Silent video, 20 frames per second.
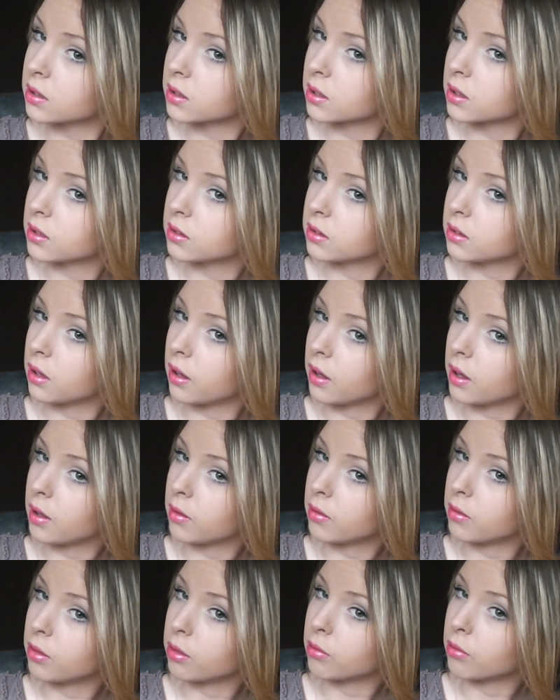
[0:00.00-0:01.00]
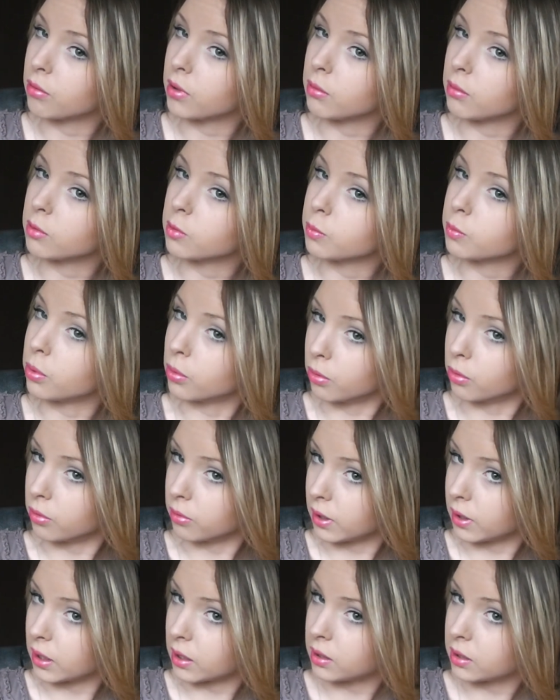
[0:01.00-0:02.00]
because I thought it was
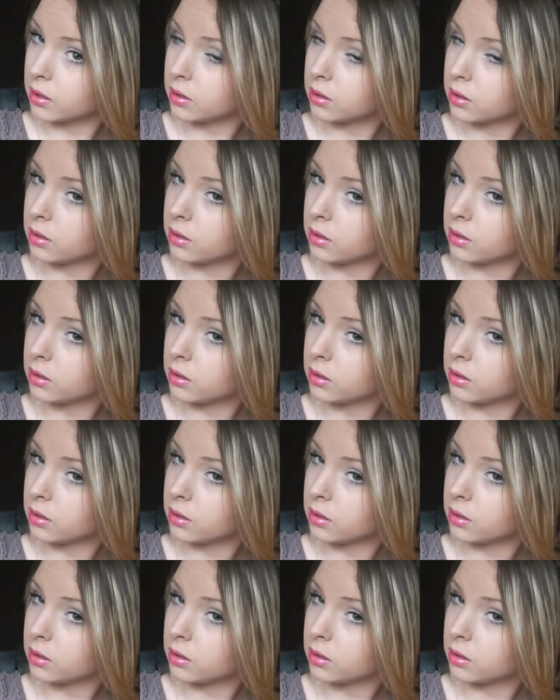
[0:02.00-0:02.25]
boring